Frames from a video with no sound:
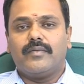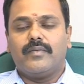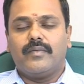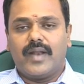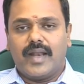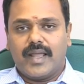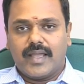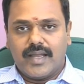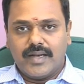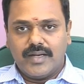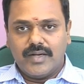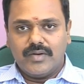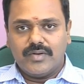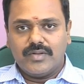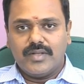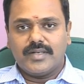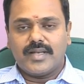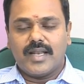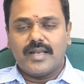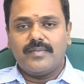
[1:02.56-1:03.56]
When I get into
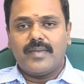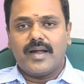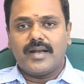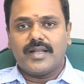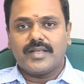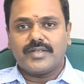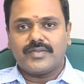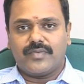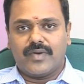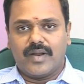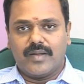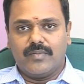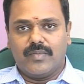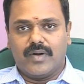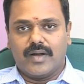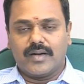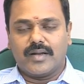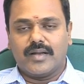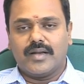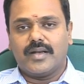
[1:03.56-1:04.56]
the telematics
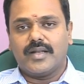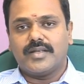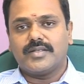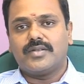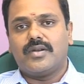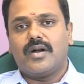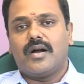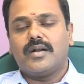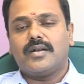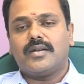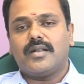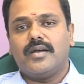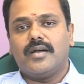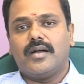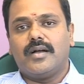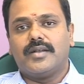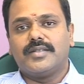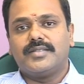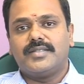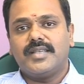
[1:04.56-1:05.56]
framework, it has got
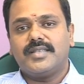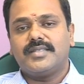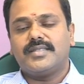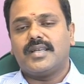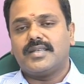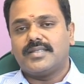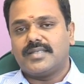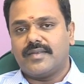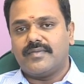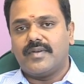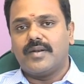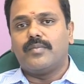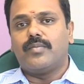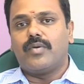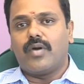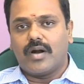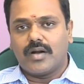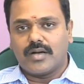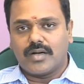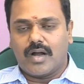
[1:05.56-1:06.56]
uh, six or seven
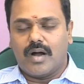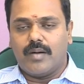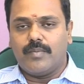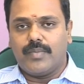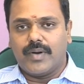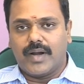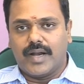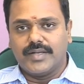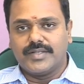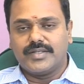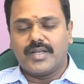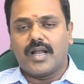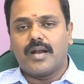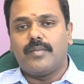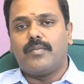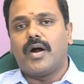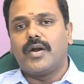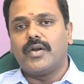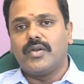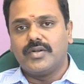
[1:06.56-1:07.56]
broad components or
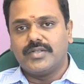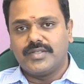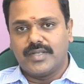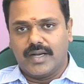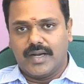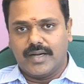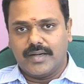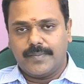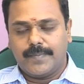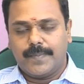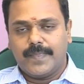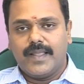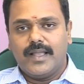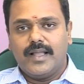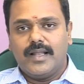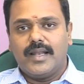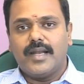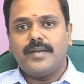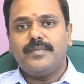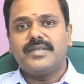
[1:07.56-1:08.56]
modules in it.
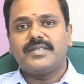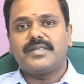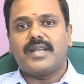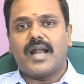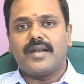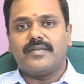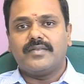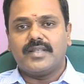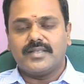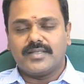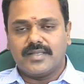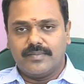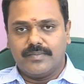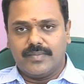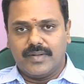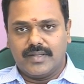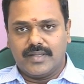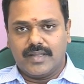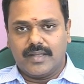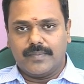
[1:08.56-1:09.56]
Let me start with a
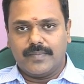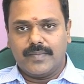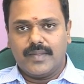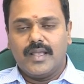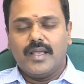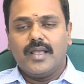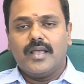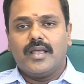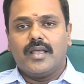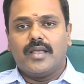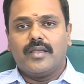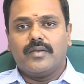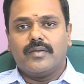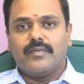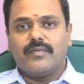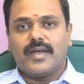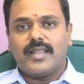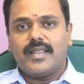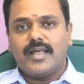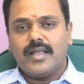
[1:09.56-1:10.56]
simple thing.
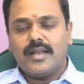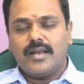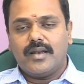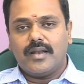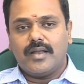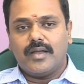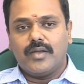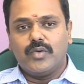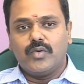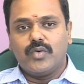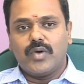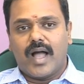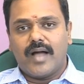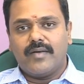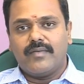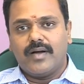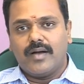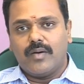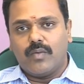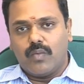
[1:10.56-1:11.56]
Whether you
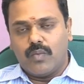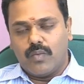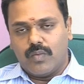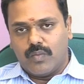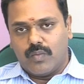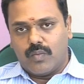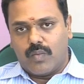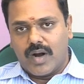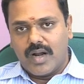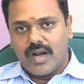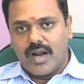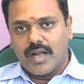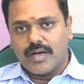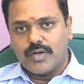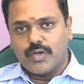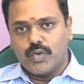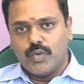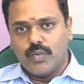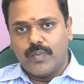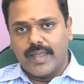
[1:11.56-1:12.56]
have a one or
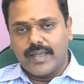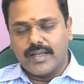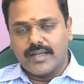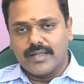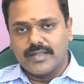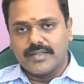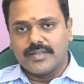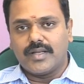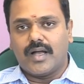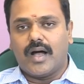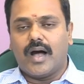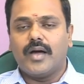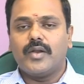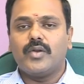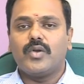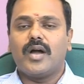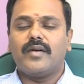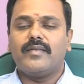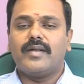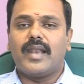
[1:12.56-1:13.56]
two vehicles or
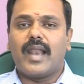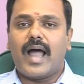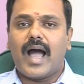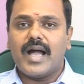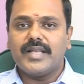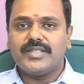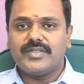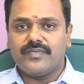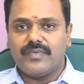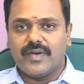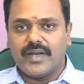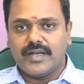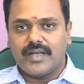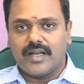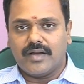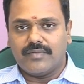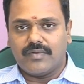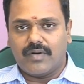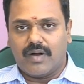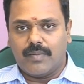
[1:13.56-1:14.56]
you have a large fleet
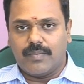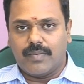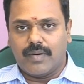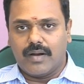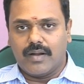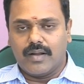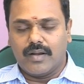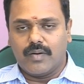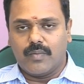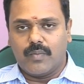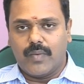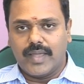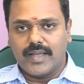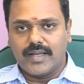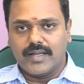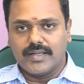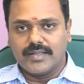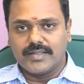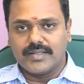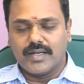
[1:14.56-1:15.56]
of oper- you know,
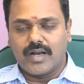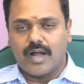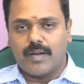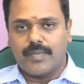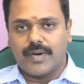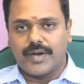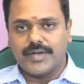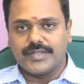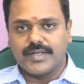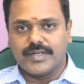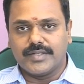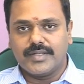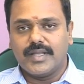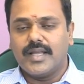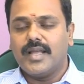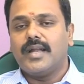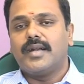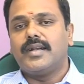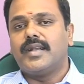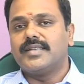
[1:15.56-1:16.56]
vehicles in operations
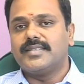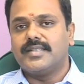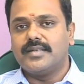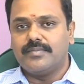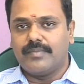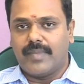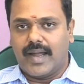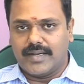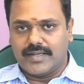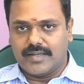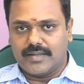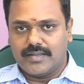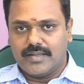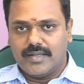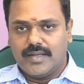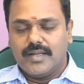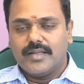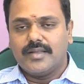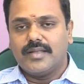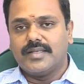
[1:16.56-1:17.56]
doesn't matter
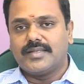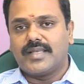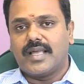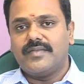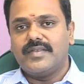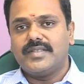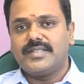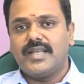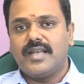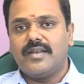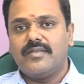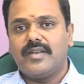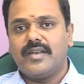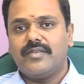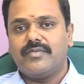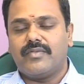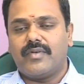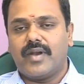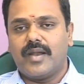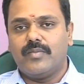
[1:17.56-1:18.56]
the service delivery
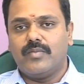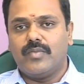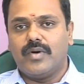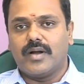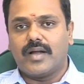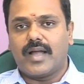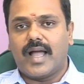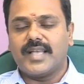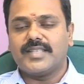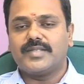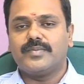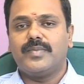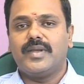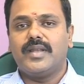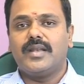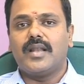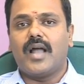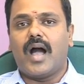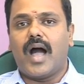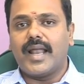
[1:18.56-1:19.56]
framework has
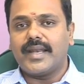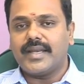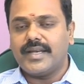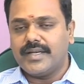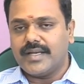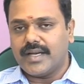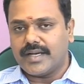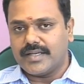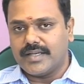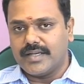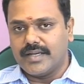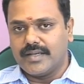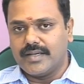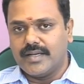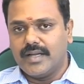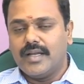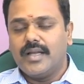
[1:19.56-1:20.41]
been architected